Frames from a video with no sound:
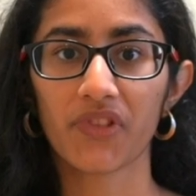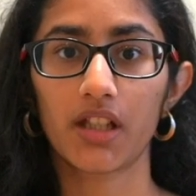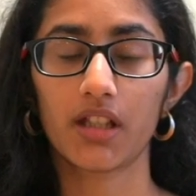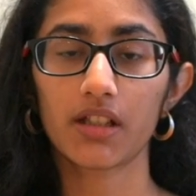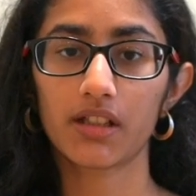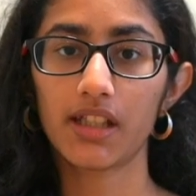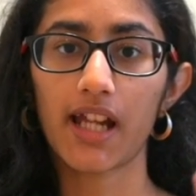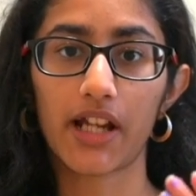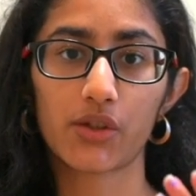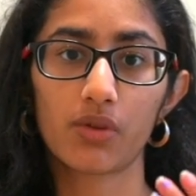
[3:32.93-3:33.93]
in the
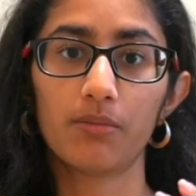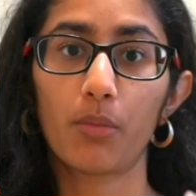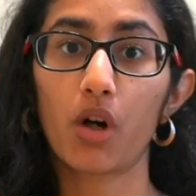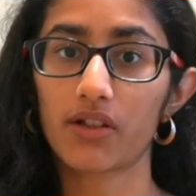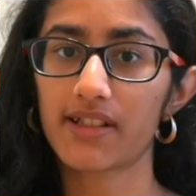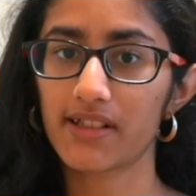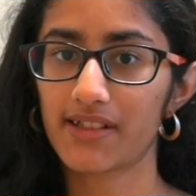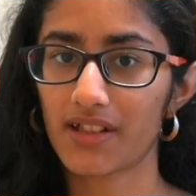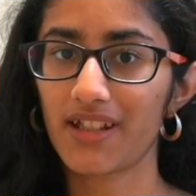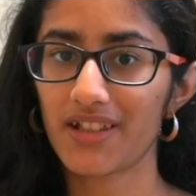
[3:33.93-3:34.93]
actual
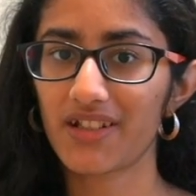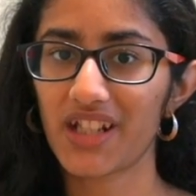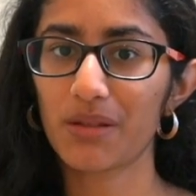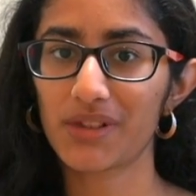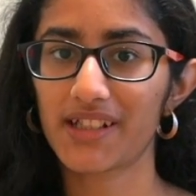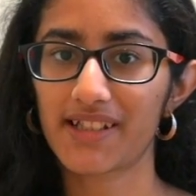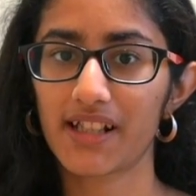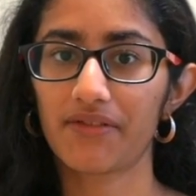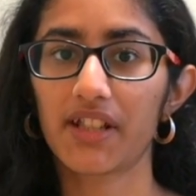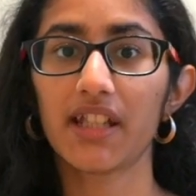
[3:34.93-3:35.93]
boxes in the table
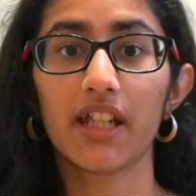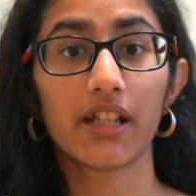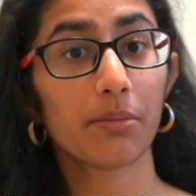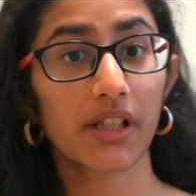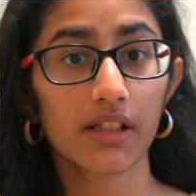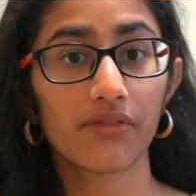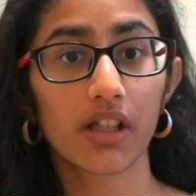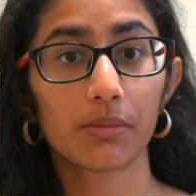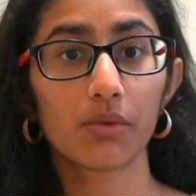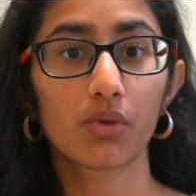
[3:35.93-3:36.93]
itself and the independent
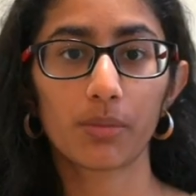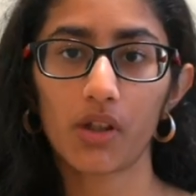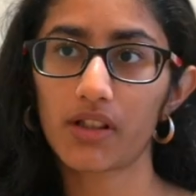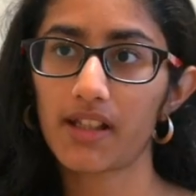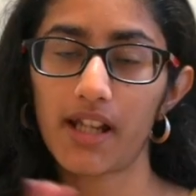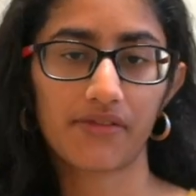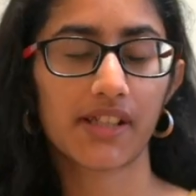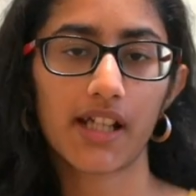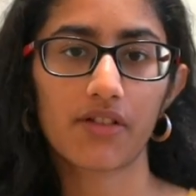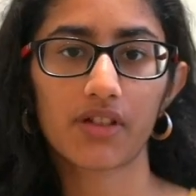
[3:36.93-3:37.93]
variable would be on the left
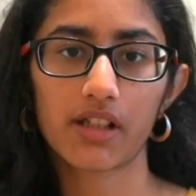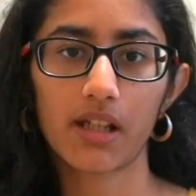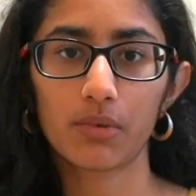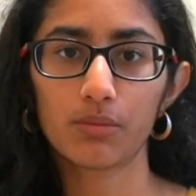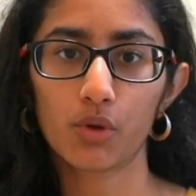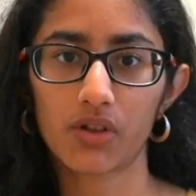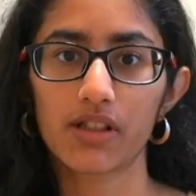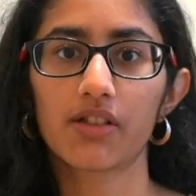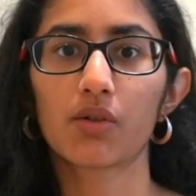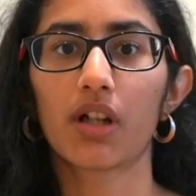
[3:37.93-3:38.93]
side of the table
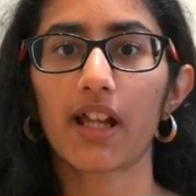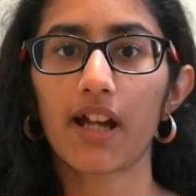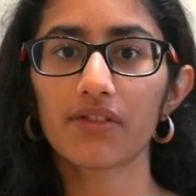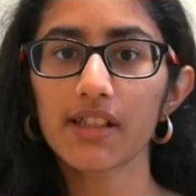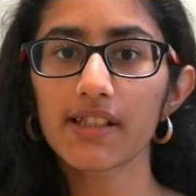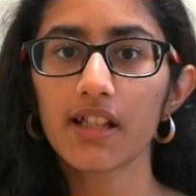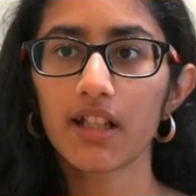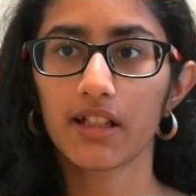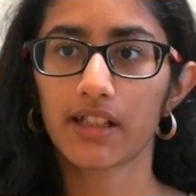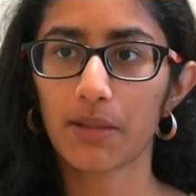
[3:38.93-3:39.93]
mostly so I'll have this
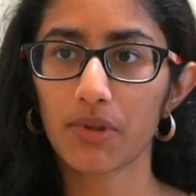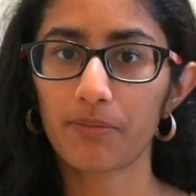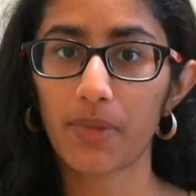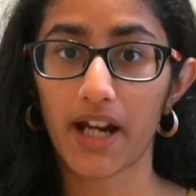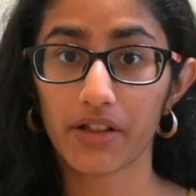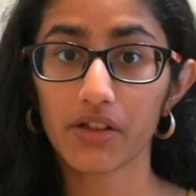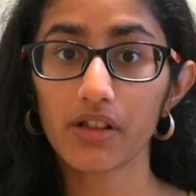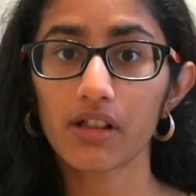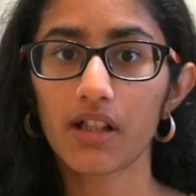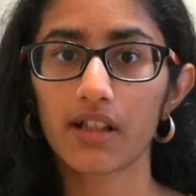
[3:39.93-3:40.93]
type of
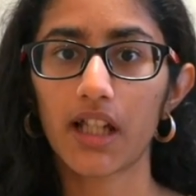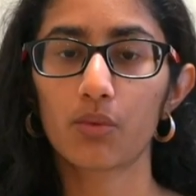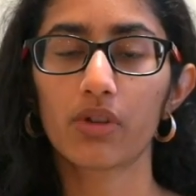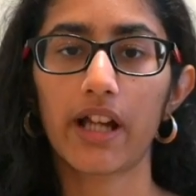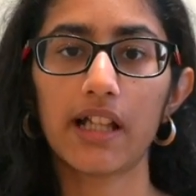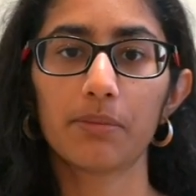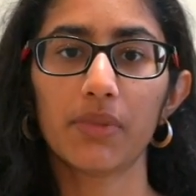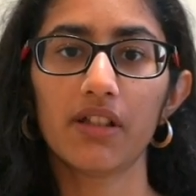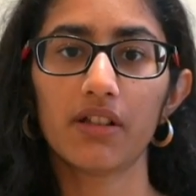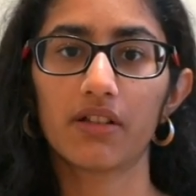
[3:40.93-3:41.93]
pattern that would help
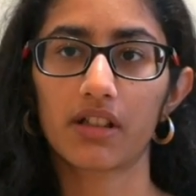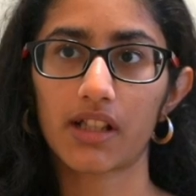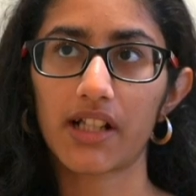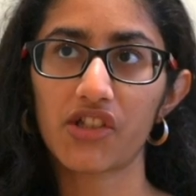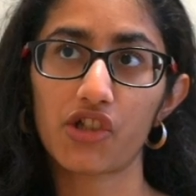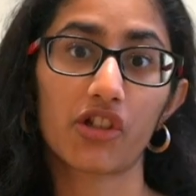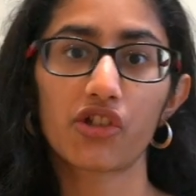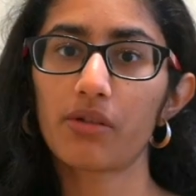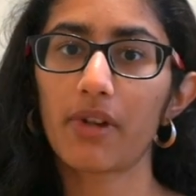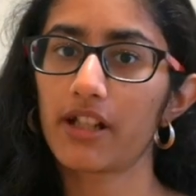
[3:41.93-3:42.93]
me kind of
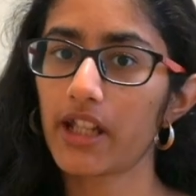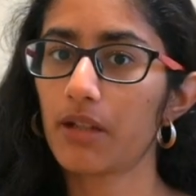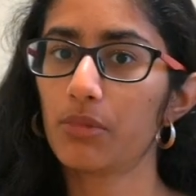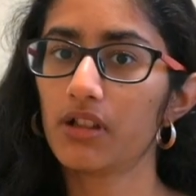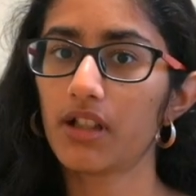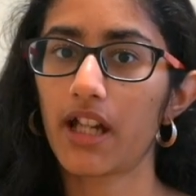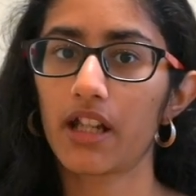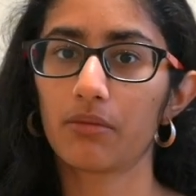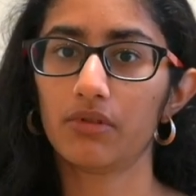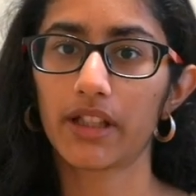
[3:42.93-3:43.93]
structure my table
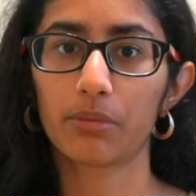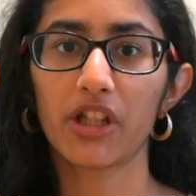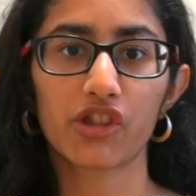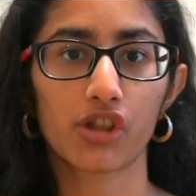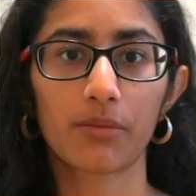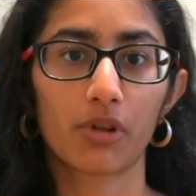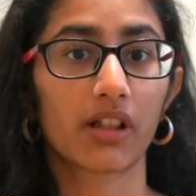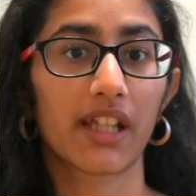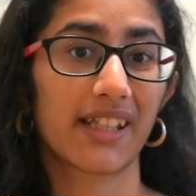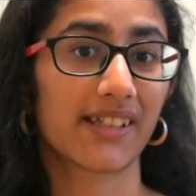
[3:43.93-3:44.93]
and like make sure I'm
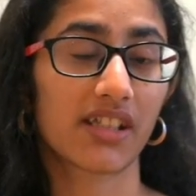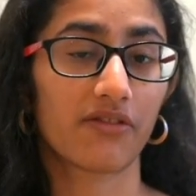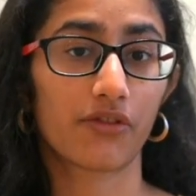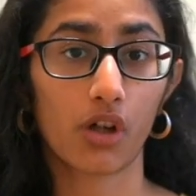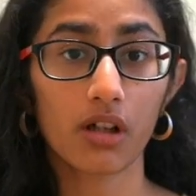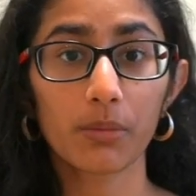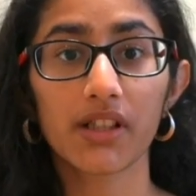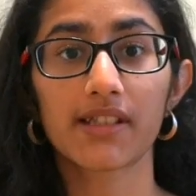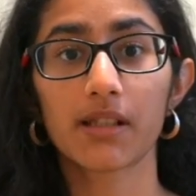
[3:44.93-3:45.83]
not getting stuff wrong because